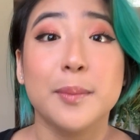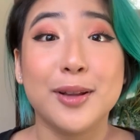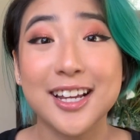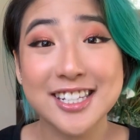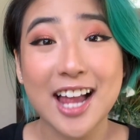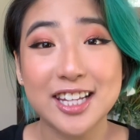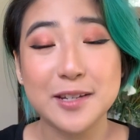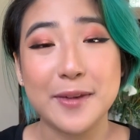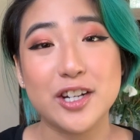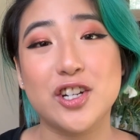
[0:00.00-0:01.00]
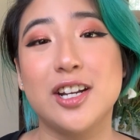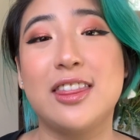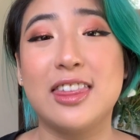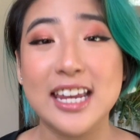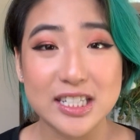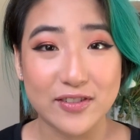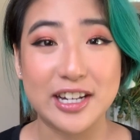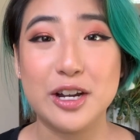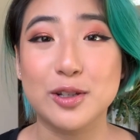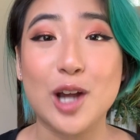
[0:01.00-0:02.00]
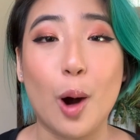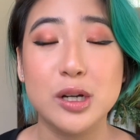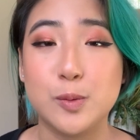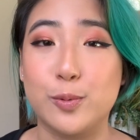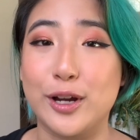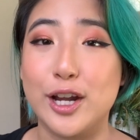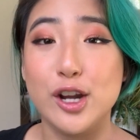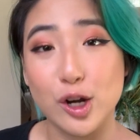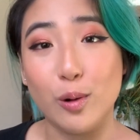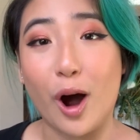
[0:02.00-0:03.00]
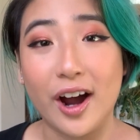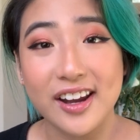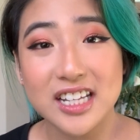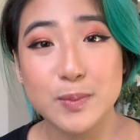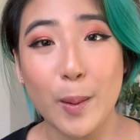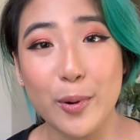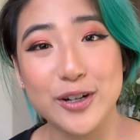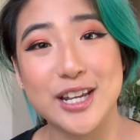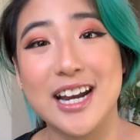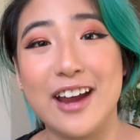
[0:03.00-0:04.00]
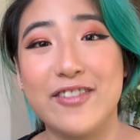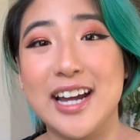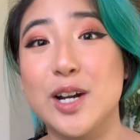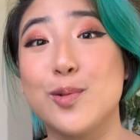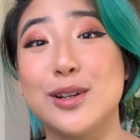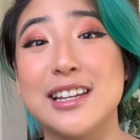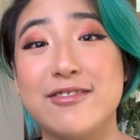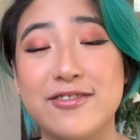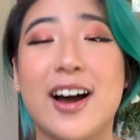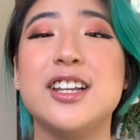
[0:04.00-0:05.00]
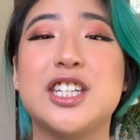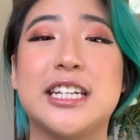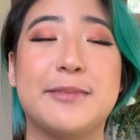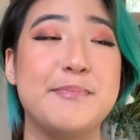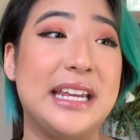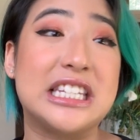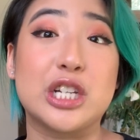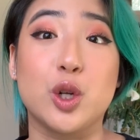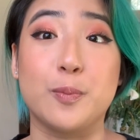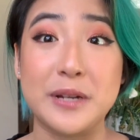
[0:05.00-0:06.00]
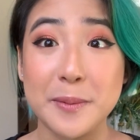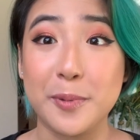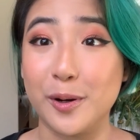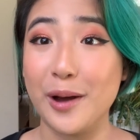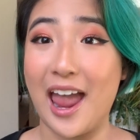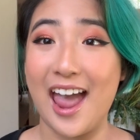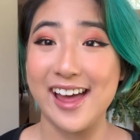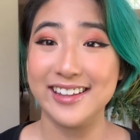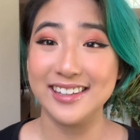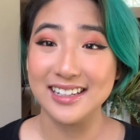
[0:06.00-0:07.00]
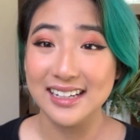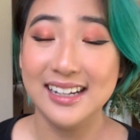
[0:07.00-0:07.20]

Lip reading: Plus, not to mention, these videos always bring in new audience members, and I find it really fun to meet new people, and